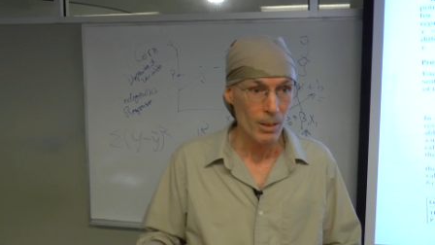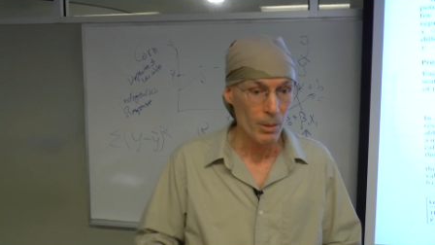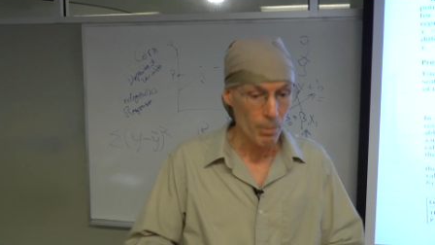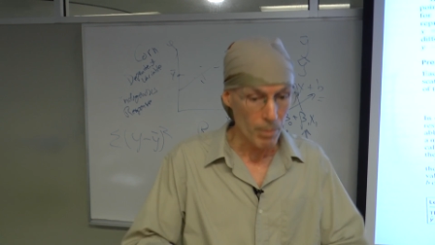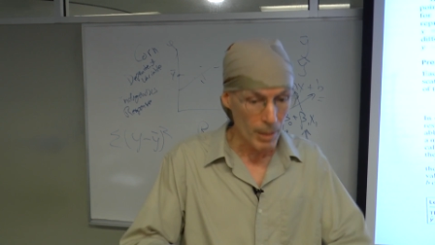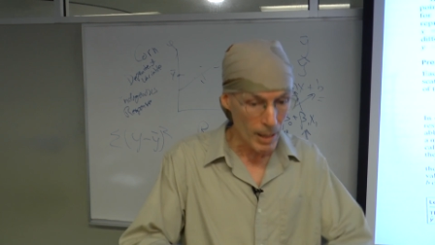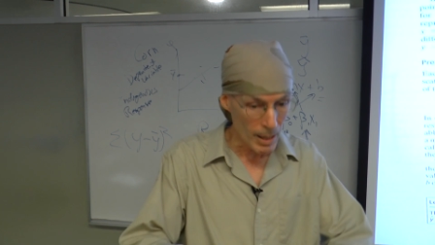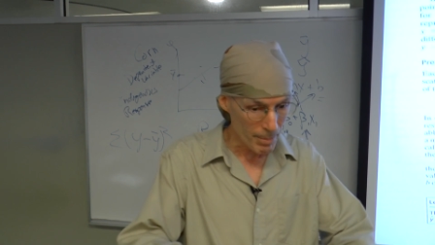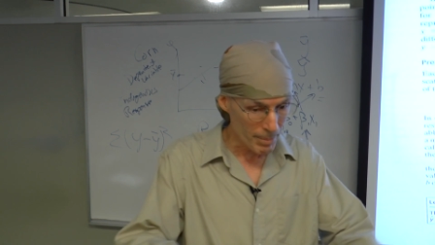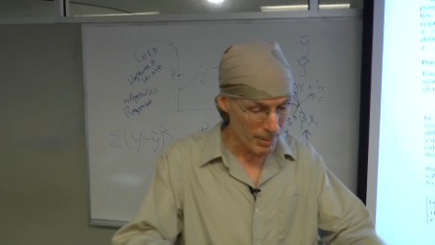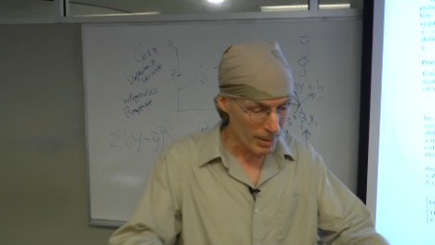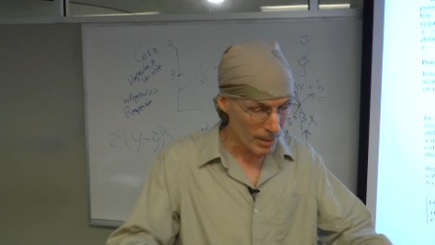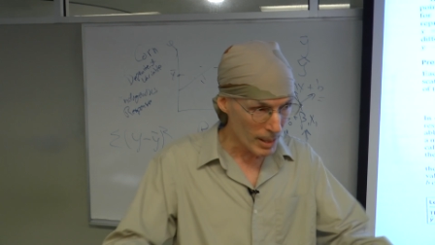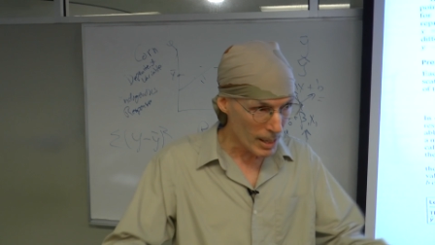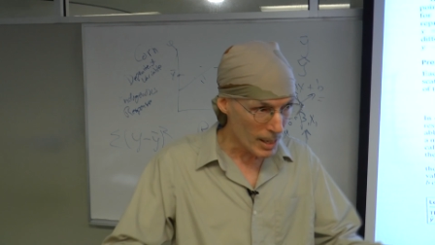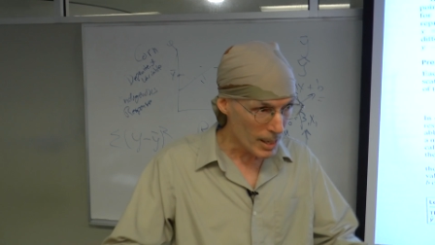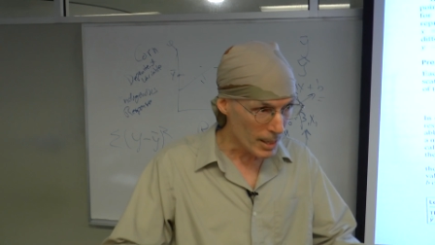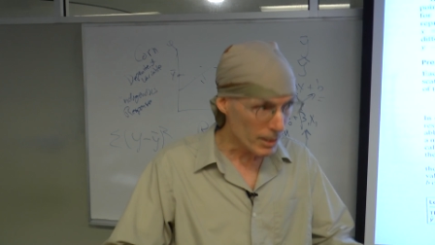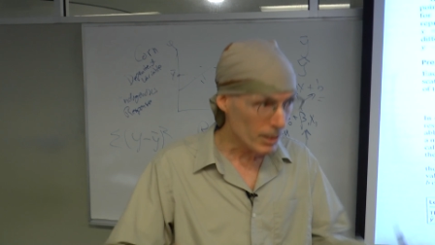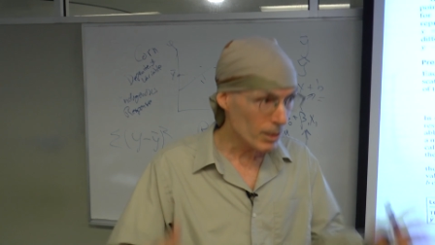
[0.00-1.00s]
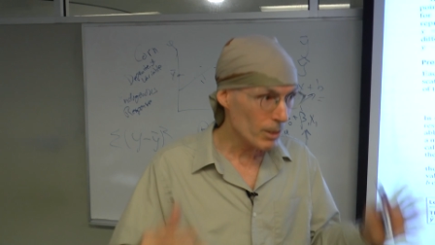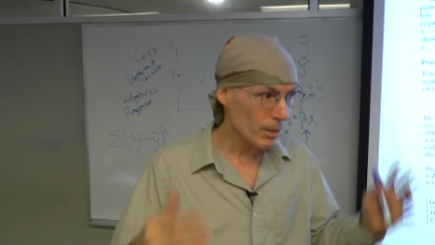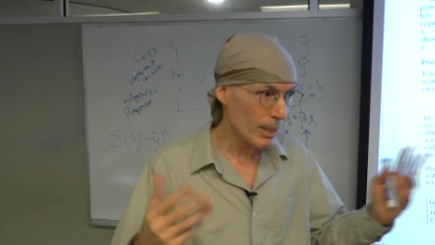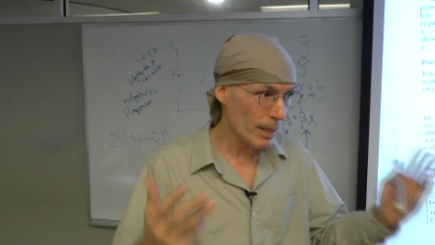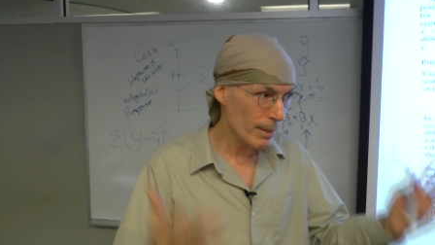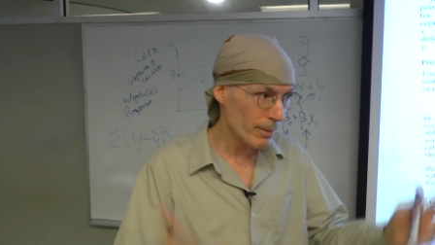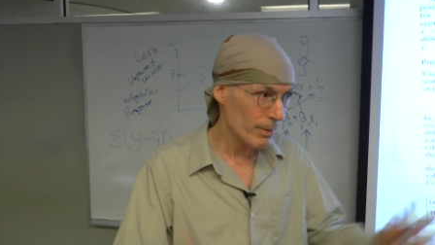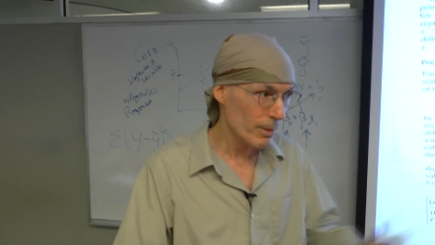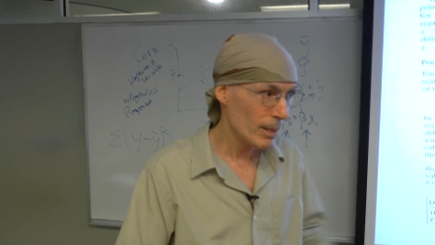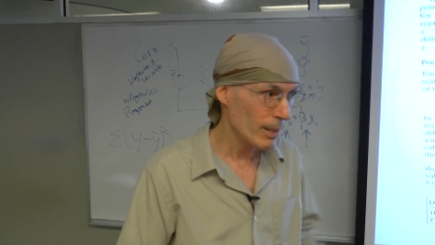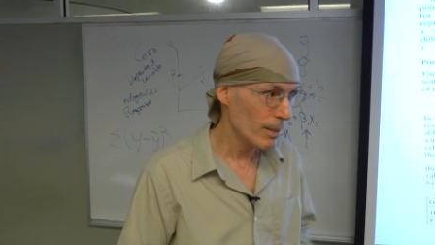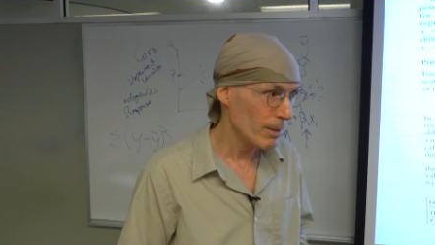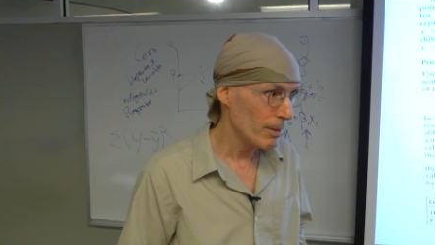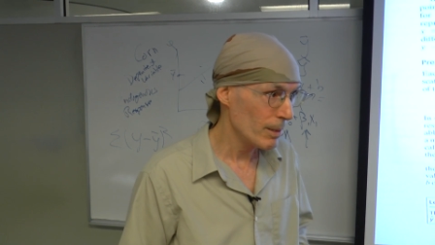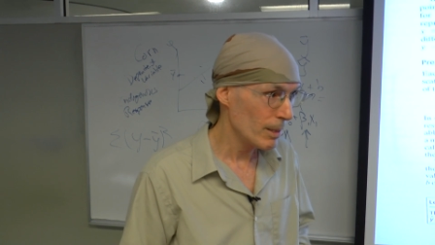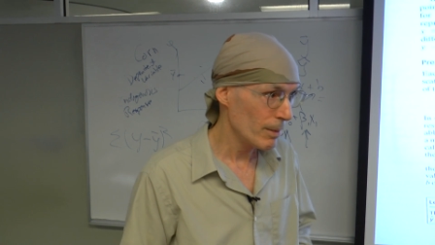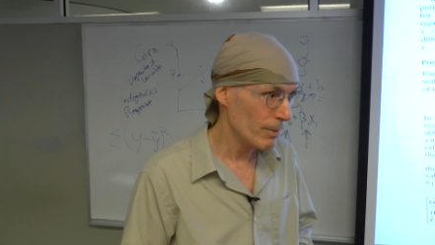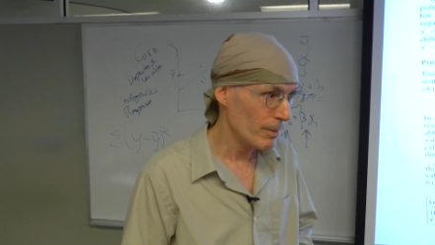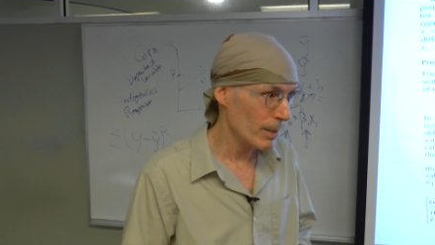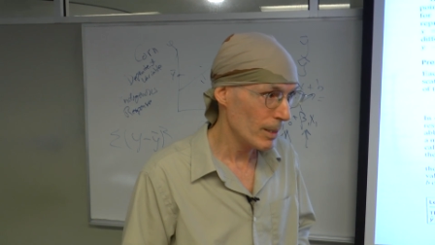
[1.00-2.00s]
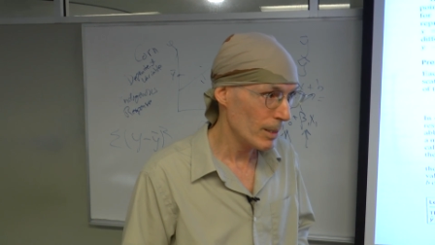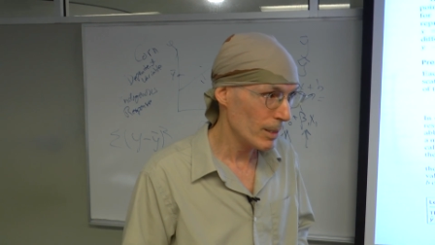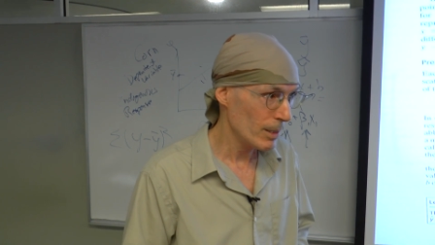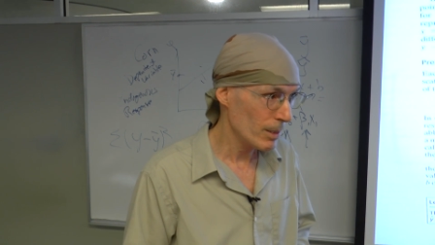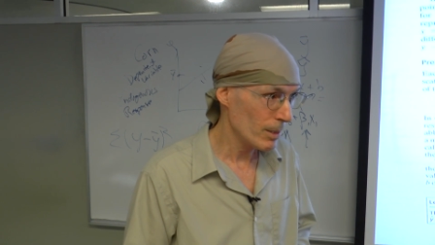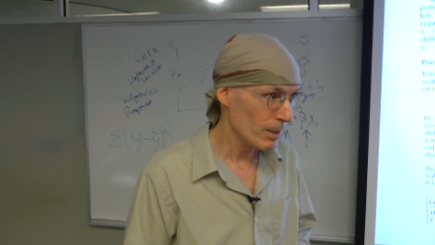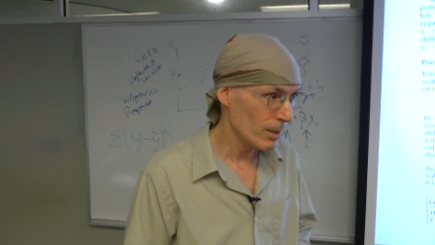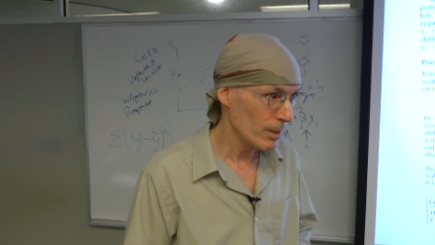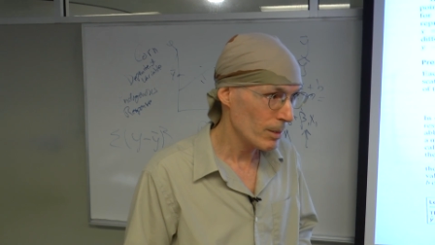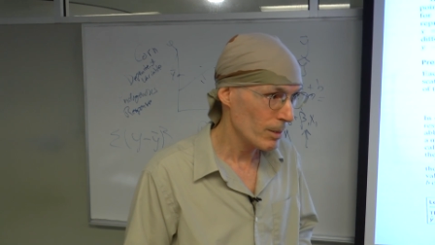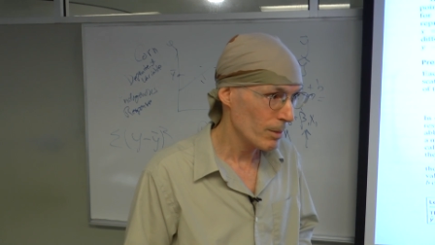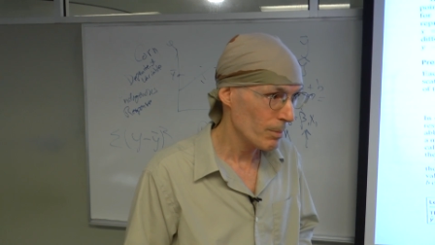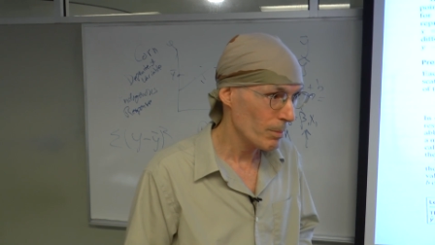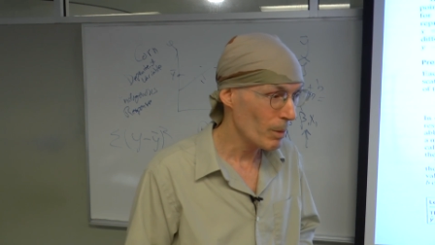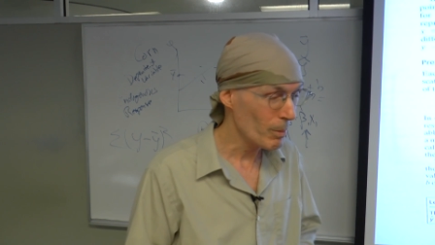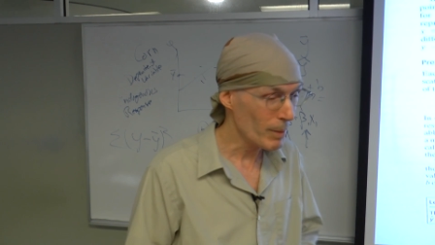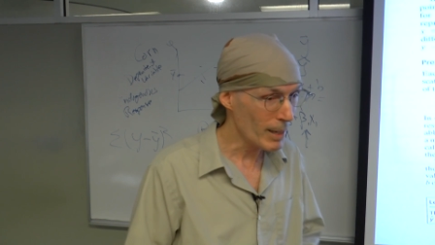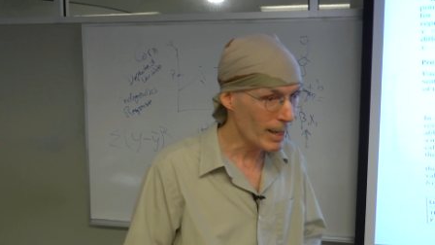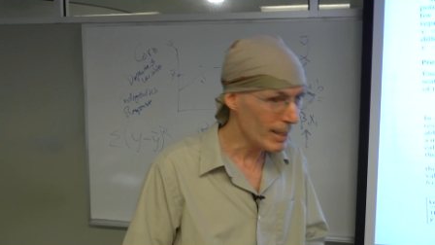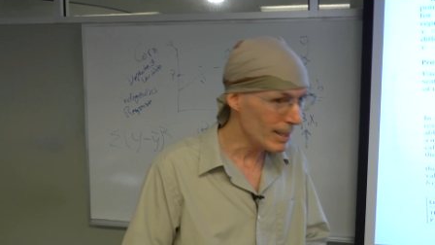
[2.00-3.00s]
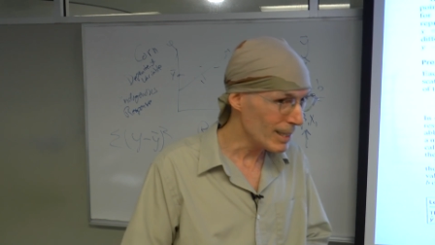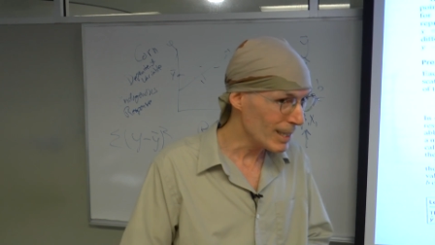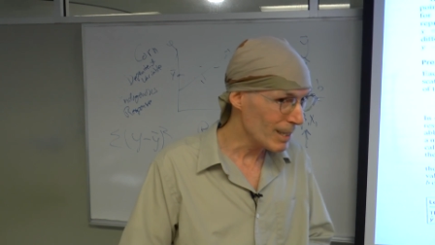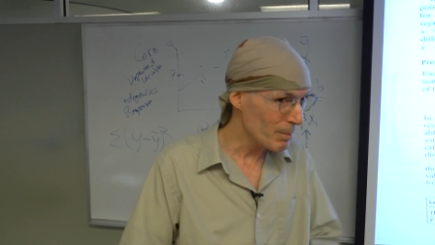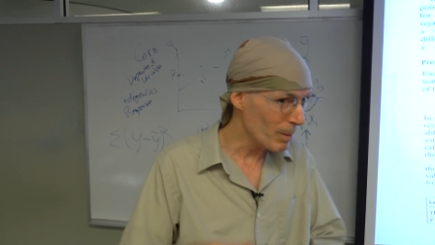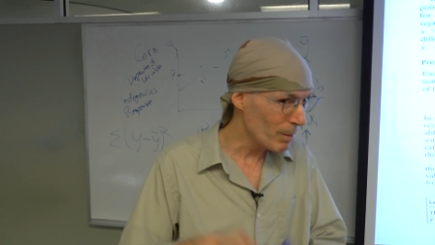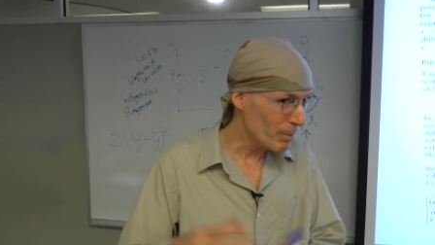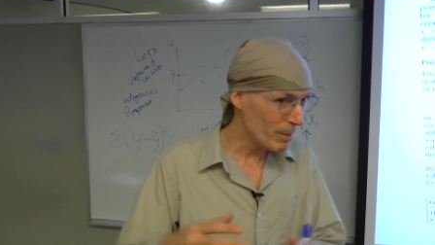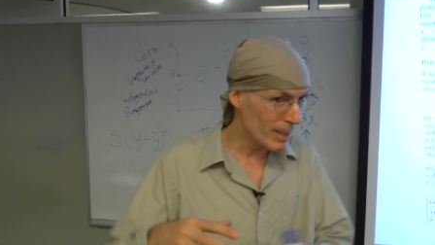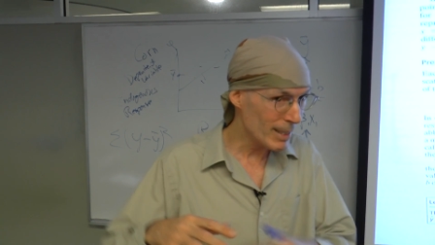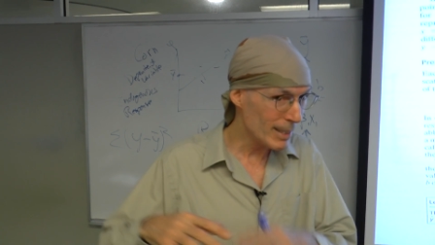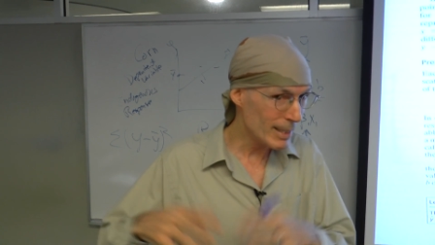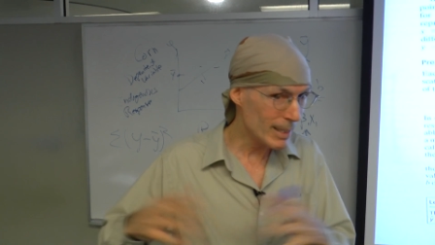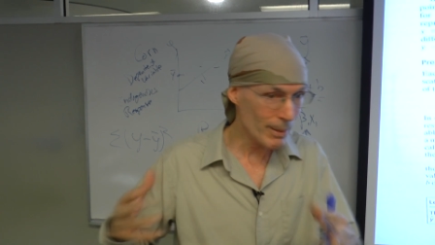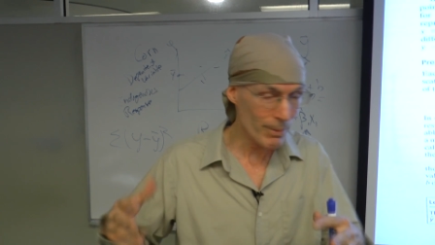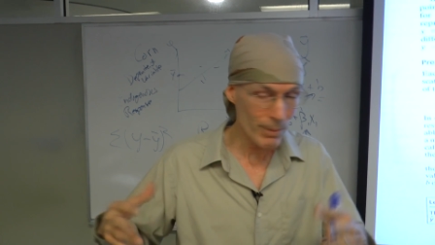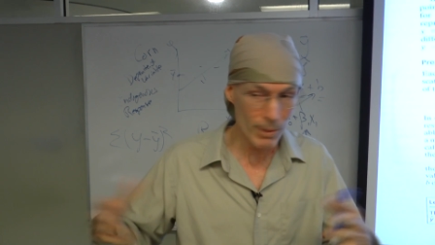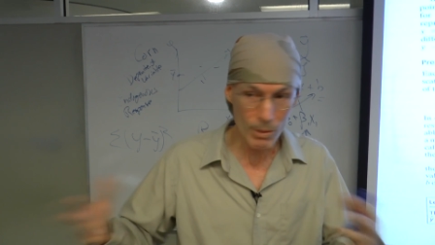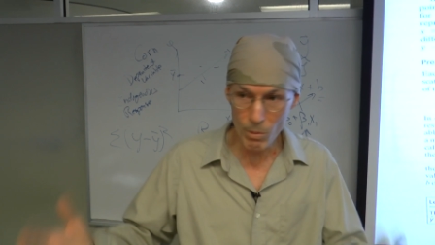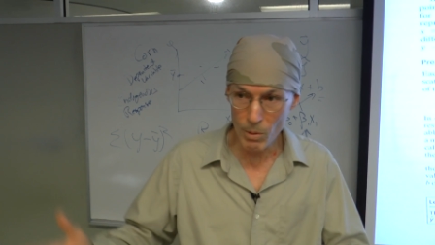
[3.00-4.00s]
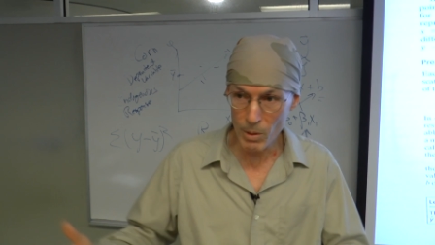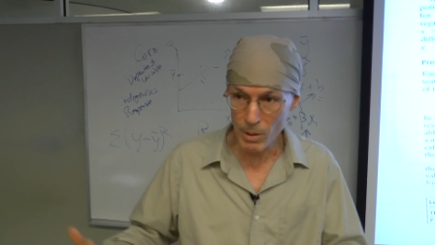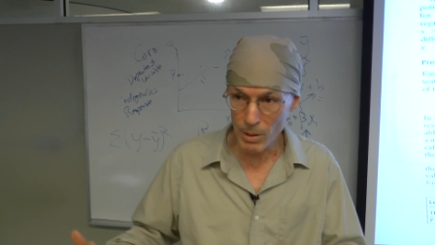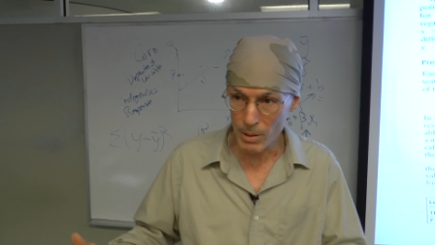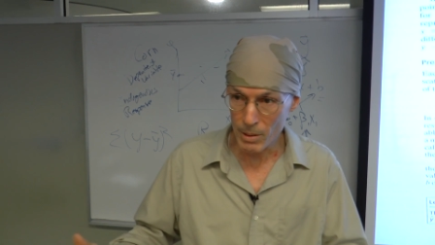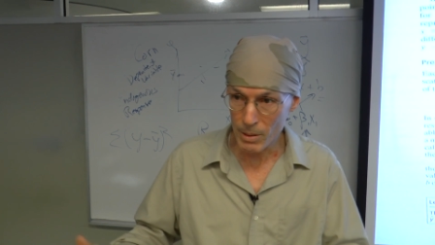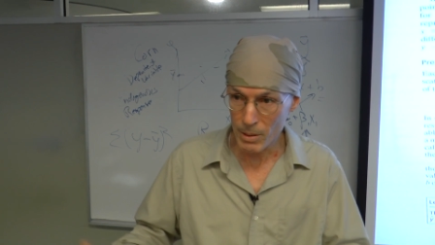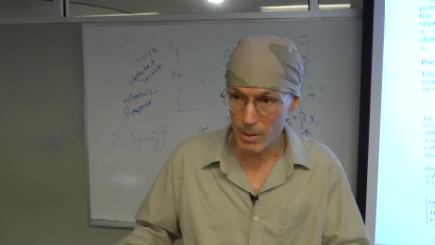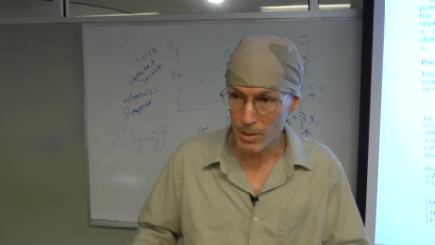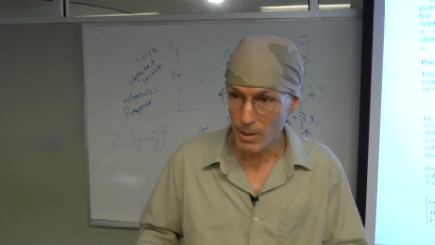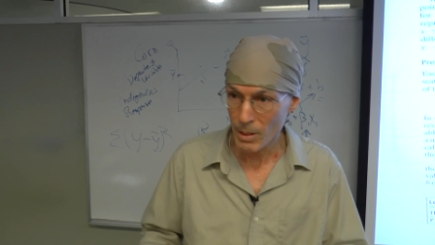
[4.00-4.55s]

Populations have standard deviations, but we had to come up with a different word.